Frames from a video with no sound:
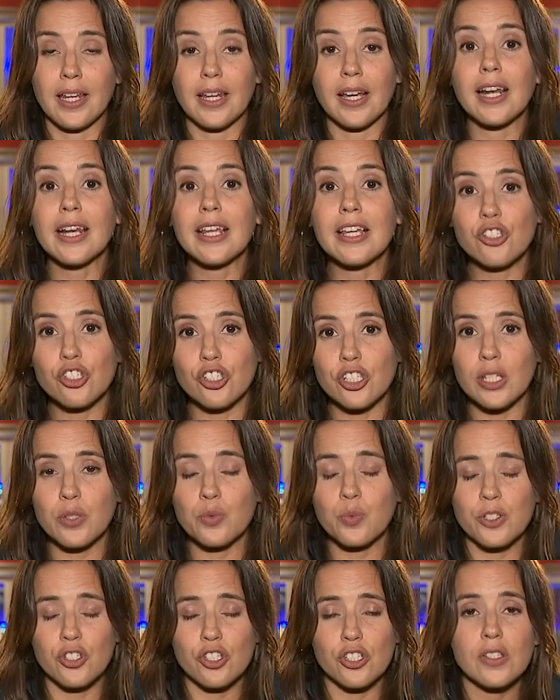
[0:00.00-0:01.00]
and a clean
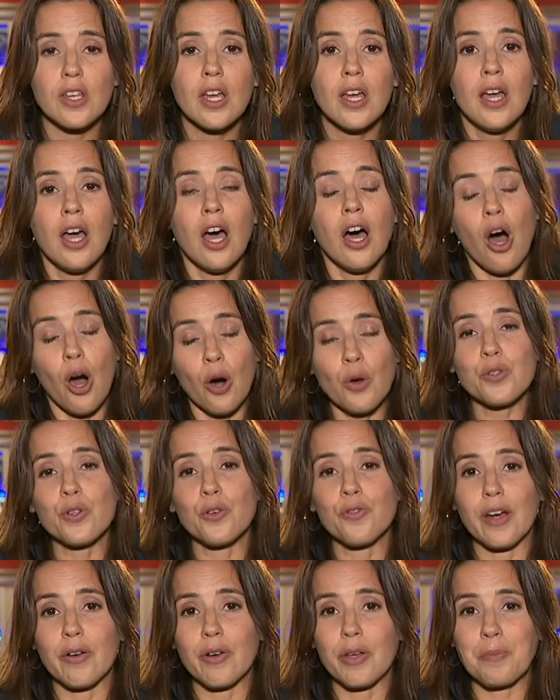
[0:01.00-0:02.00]
sheet, which is
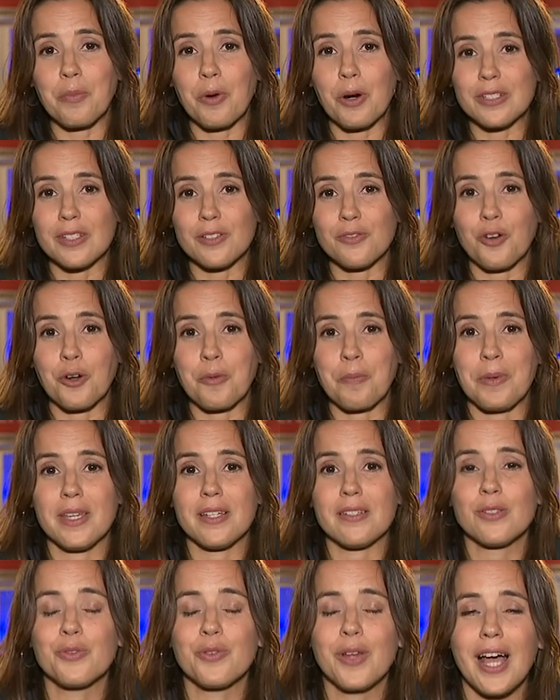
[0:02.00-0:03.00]
also very important for
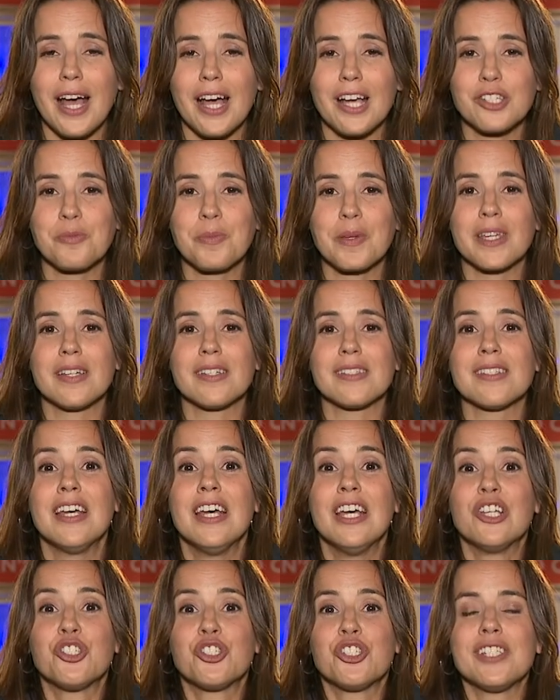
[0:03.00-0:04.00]
Pia Sundhage
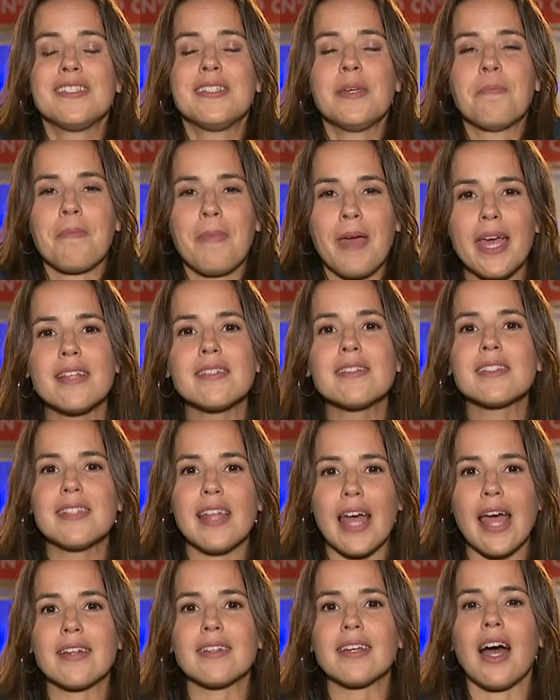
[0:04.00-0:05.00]
because she
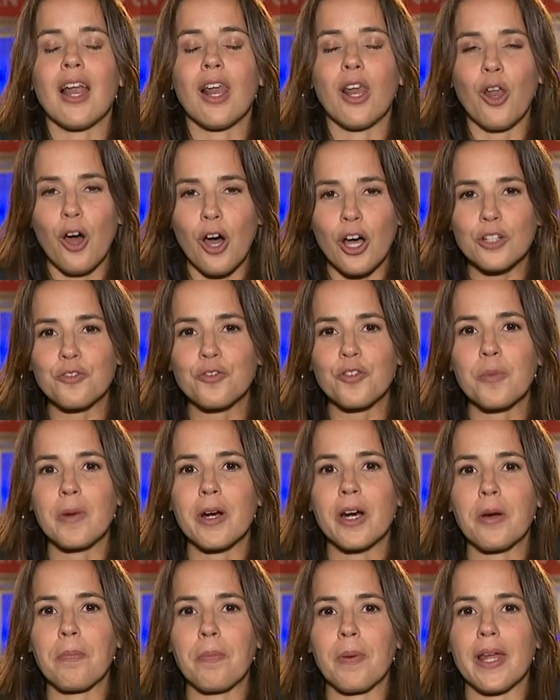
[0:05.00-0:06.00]
demands that a lot
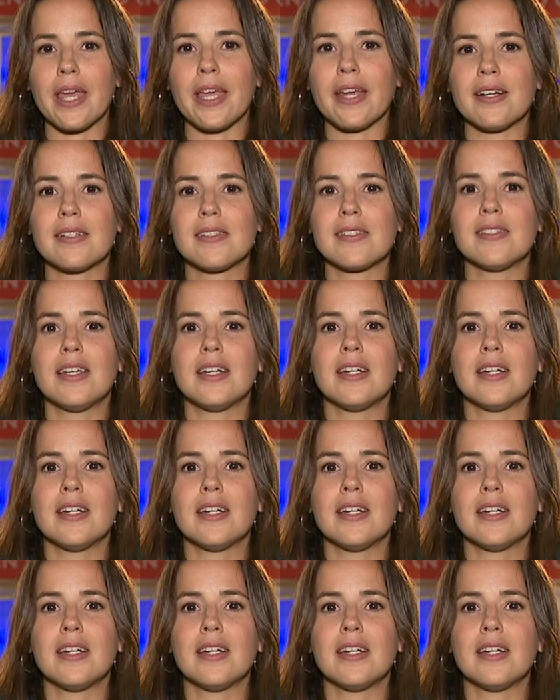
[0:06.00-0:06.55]
from her players.